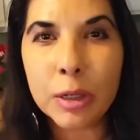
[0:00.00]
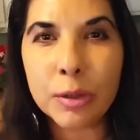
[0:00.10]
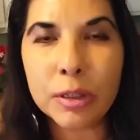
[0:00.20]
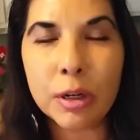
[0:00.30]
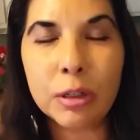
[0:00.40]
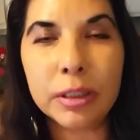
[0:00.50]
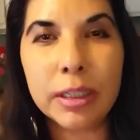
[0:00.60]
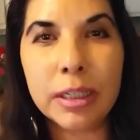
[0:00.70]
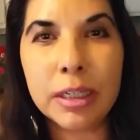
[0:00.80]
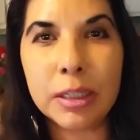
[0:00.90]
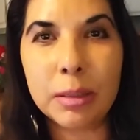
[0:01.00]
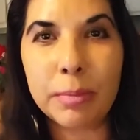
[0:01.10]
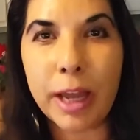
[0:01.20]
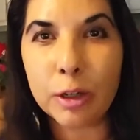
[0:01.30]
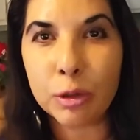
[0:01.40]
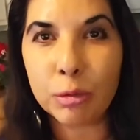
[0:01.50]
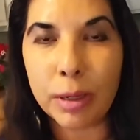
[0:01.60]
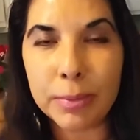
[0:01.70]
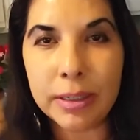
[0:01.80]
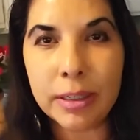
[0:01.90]
So I started looking into some natural
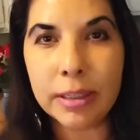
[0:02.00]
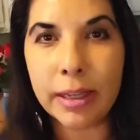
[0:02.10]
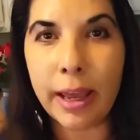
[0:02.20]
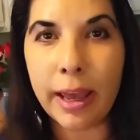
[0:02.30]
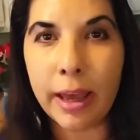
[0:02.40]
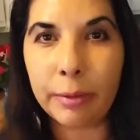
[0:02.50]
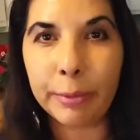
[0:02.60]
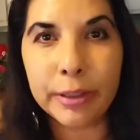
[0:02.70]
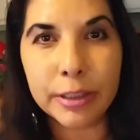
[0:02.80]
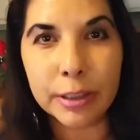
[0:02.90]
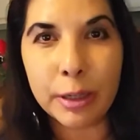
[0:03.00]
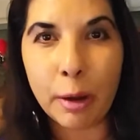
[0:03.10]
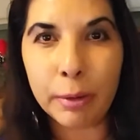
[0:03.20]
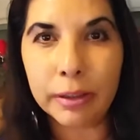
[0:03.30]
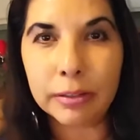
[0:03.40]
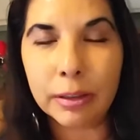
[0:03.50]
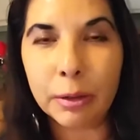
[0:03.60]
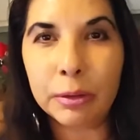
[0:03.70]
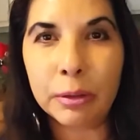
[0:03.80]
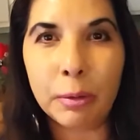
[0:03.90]
remedies, and wouldn't you know it,
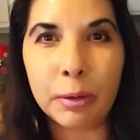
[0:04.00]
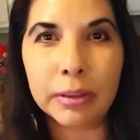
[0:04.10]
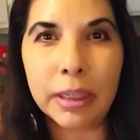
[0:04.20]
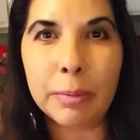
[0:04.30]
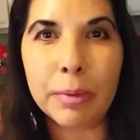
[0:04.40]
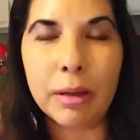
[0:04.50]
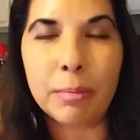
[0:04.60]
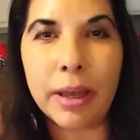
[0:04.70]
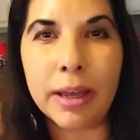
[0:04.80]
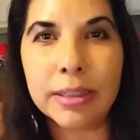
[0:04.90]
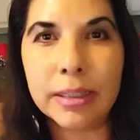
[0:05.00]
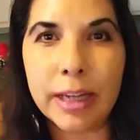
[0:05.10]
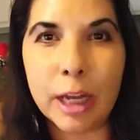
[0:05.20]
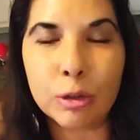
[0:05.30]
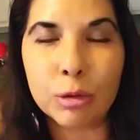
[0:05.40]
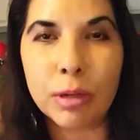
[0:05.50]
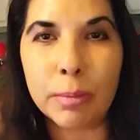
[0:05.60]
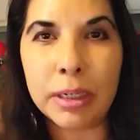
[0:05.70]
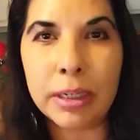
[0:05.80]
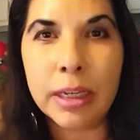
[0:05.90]
coconut oil came up as a natural
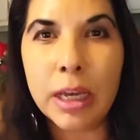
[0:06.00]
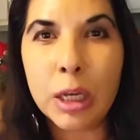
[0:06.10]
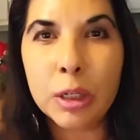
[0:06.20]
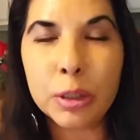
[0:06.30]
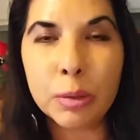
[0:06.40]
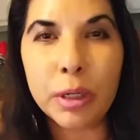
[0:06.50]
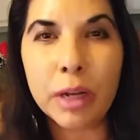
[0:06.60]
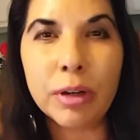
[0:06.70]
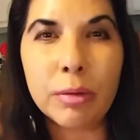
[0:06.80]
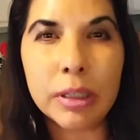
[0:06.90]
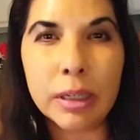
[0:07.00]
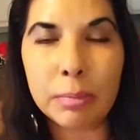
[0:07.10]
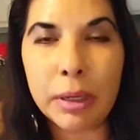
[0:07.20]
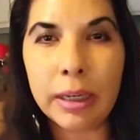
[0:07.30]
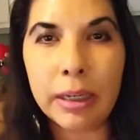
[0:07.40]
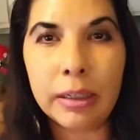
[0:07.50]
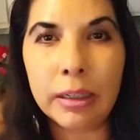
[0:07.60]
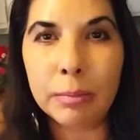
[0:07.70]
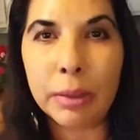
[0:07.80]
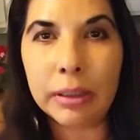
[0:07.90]
remedy. So whenever I would get pain
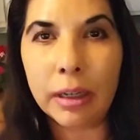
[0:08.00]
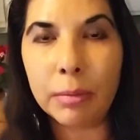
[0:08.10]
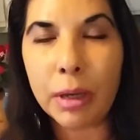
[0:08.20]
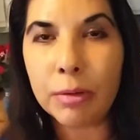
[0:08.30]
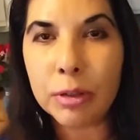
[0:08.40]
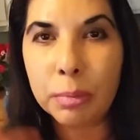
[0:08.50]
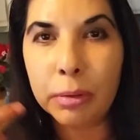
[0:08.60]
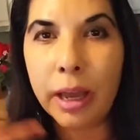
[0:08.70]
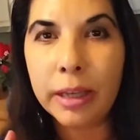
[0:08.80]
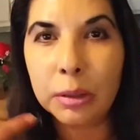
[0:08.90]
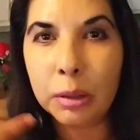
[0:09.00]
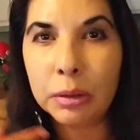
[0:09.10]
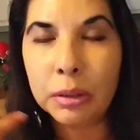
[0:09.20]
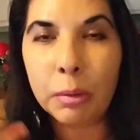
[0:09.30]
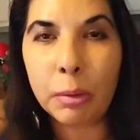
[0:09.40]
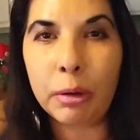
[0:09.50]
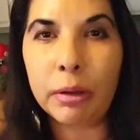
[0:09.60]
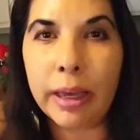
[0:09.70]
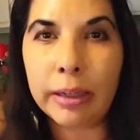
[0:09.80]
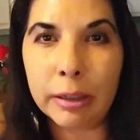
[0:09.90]
in my gum, I would apply the coconut
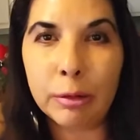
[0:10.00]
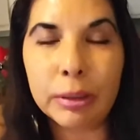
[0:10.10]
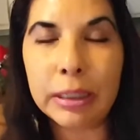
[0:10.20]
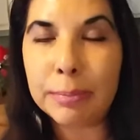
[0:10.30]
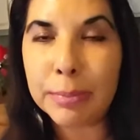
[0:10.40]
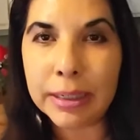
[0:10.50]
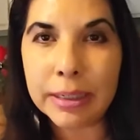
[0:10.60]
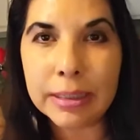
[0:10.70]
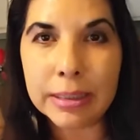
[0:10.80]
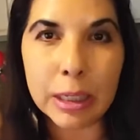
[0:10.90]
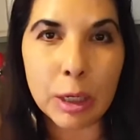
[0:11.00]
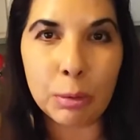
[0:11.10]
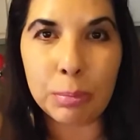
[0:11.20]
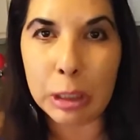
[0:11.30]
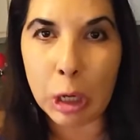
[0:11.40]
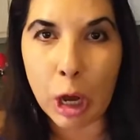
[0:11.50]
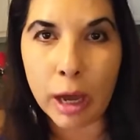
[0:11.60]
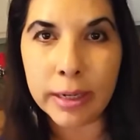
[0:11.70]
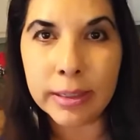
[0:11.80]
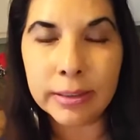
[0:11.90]
oil and literally in minutes, it would be
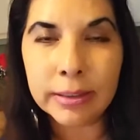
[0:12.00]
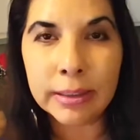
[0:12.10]
gone.